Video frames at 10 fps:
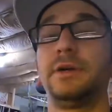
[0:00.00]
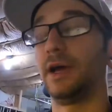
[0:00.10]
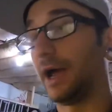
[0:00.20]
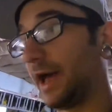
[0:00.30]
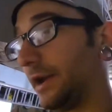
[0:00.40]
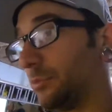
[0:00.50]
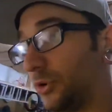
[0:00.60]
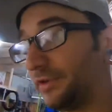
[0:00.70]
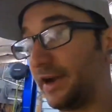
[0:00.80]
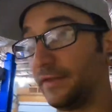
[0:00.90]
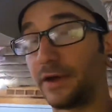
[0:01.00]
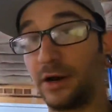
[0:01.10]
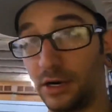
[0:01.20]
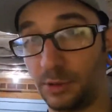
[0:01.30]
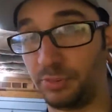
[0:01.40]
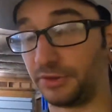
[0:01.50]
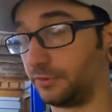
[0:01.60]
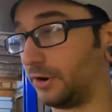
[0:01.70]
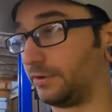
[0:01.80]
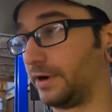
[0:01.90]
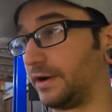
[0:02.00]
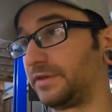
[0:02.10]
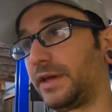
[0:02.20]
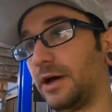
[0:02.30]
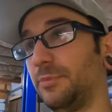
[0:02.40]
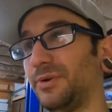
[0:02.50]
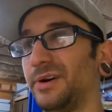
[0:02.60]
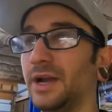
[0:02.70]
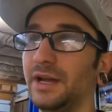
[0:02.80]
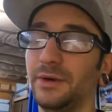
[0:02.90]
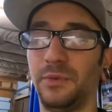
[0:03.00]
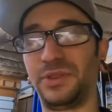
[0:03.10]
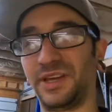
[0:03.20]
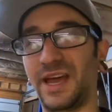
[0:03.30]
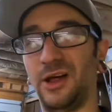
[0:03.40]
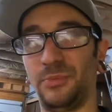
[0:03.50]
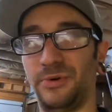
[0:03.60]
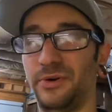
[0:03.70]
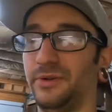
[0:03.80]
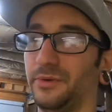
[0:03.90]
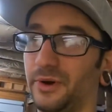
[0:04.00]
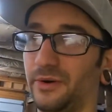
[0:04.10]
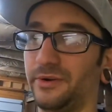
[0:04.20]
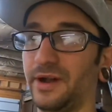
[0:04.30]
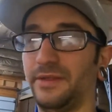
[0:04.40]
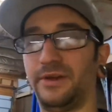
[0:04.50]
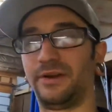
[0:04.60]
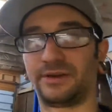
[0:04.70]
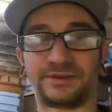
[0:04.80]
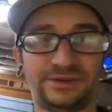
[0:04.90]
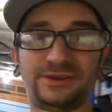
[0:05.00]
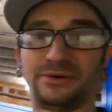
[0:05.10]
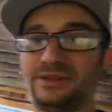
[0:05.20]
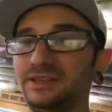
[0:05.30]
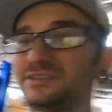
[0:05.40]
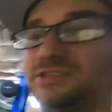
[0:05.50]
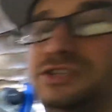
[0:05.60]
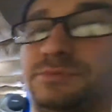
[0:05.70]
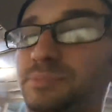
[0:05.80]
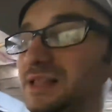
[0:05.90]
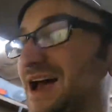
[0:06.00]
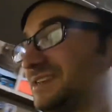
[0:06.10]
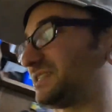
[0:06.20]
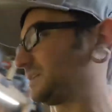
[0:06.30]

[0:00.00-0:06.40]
I had it bolted on the car, put the rotor on it, the caliper. With the caliper and the rotor on there, this is just plastic,